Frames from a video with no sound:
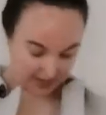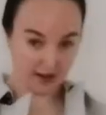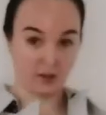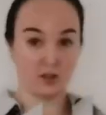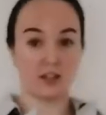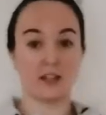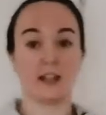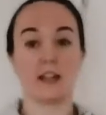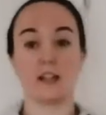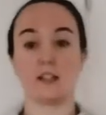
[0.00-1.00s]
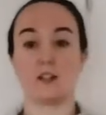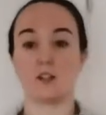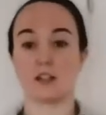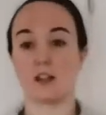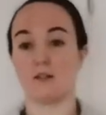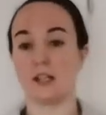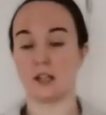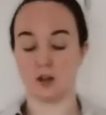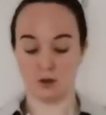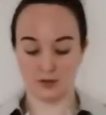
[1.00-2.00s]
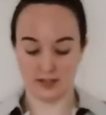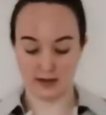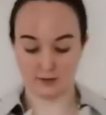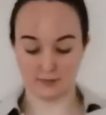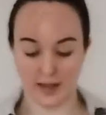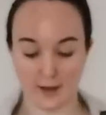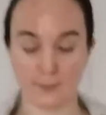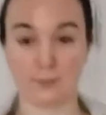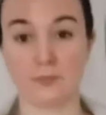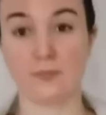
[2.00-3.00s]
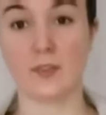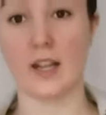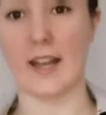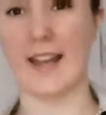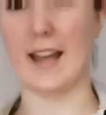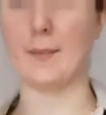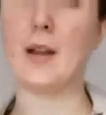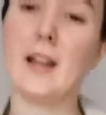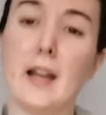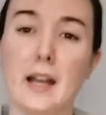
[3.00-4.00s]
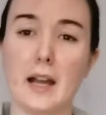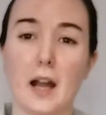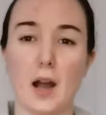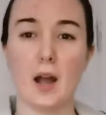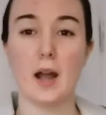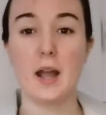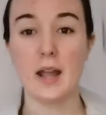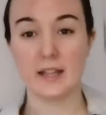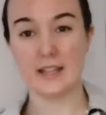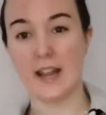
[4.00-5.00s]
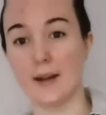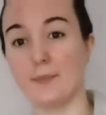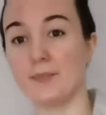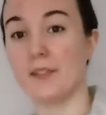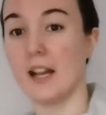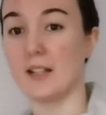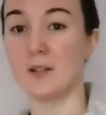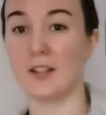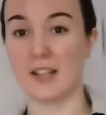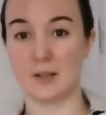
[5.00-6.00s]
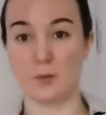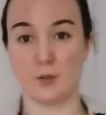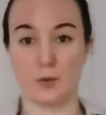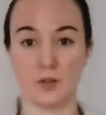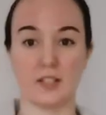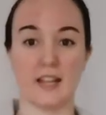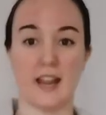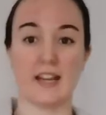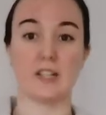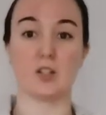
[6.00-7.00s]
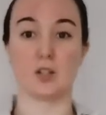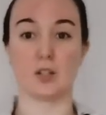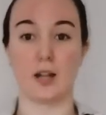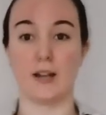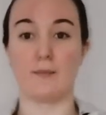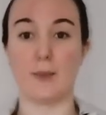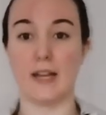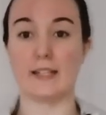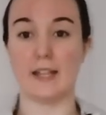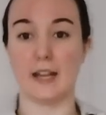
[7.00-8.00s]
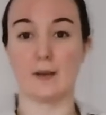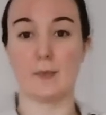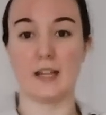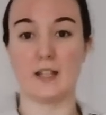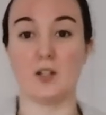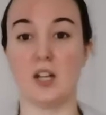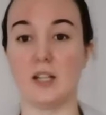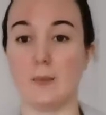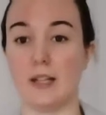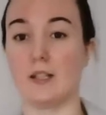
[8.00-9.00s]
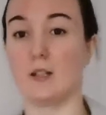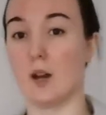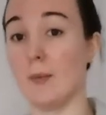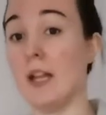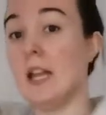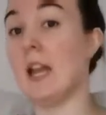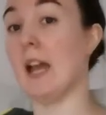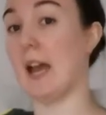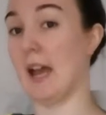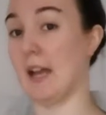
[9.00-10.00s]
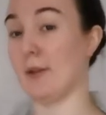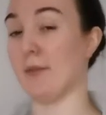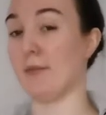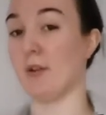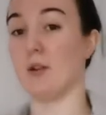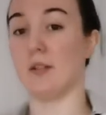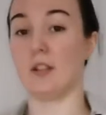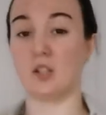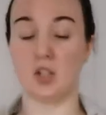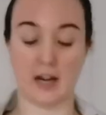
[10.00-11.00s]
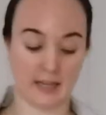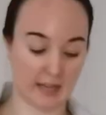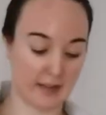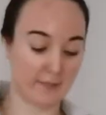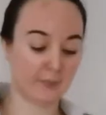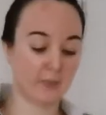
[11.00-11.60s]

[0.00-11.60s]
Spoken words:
yeah, I just think that it looks like a really cozy outfit. Yeah, I don't think there's much more to say. It's just kind of basic jeans, basic top, and thrown on this jacket.